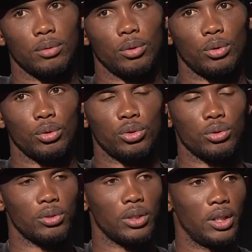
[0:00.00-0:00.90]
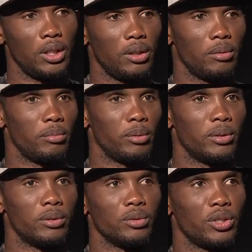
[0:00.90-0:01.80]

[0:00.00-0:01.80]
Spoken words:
that school should come first.